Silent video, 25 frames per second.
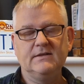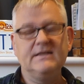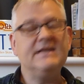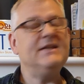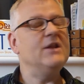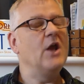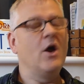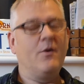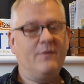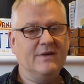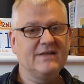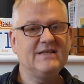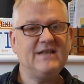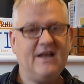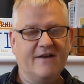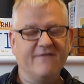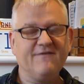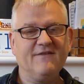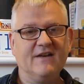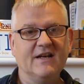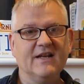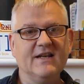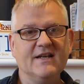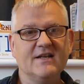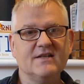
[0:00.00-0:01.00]
no, it
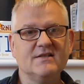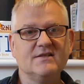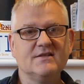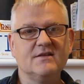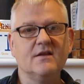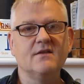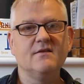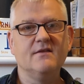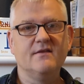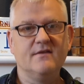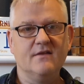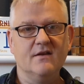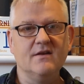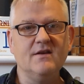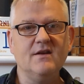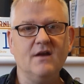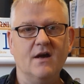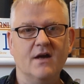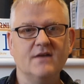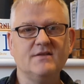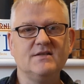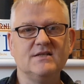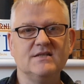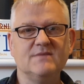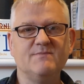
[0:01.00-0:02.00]
definitely is the
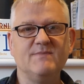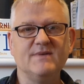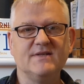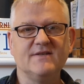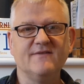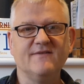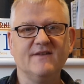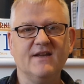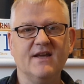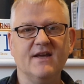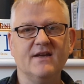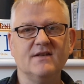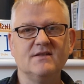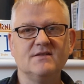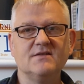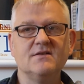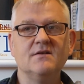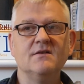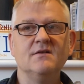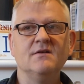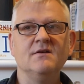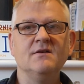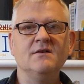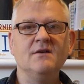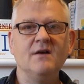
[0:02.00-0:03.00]
nicest bit of kit
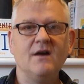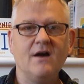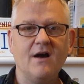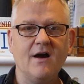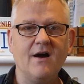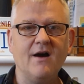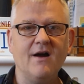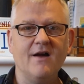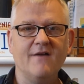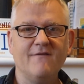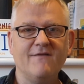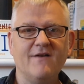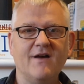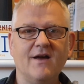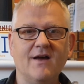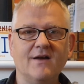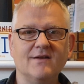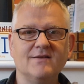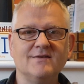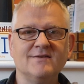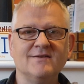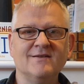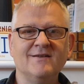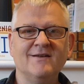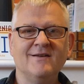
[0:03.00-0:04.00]
I've
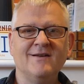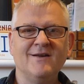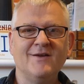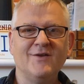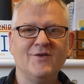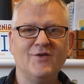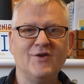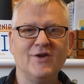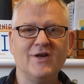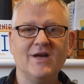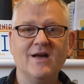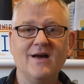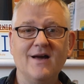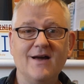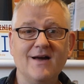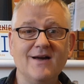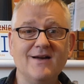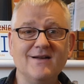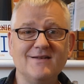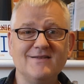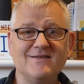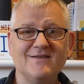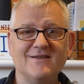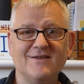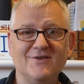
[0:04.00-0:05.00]
had the
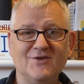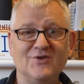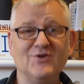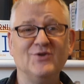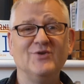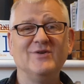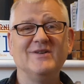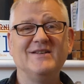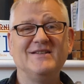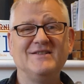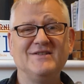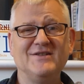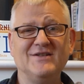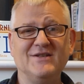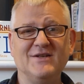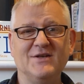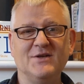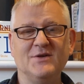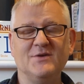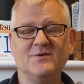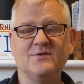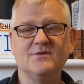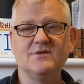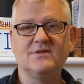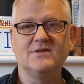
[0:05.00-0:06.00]
utter joy to
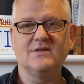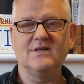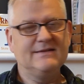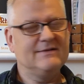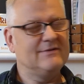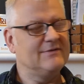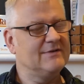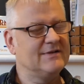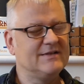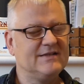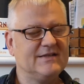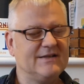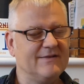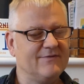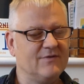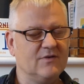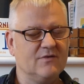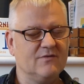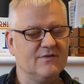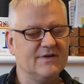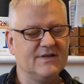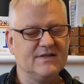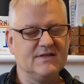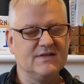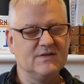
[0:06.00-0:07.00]
use. There are
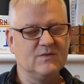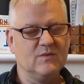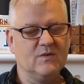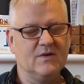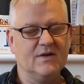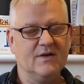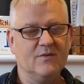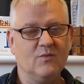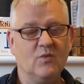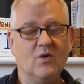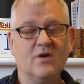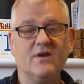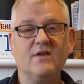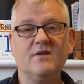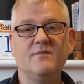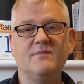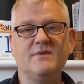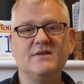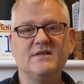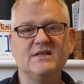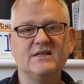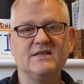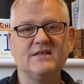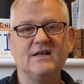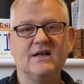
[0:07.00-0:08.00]
several reasons why. One of them
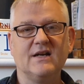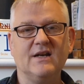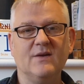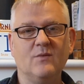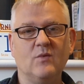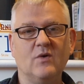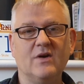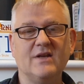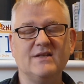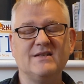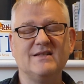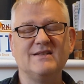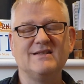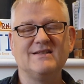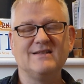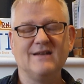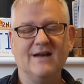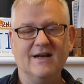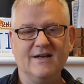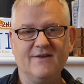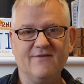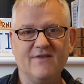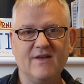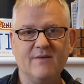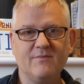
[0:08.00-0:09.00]
is exactly what is
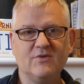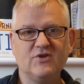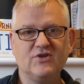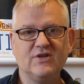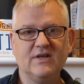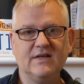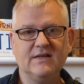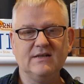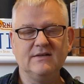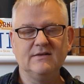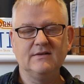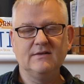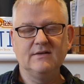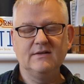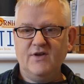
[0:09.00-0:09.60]
inside of that machine.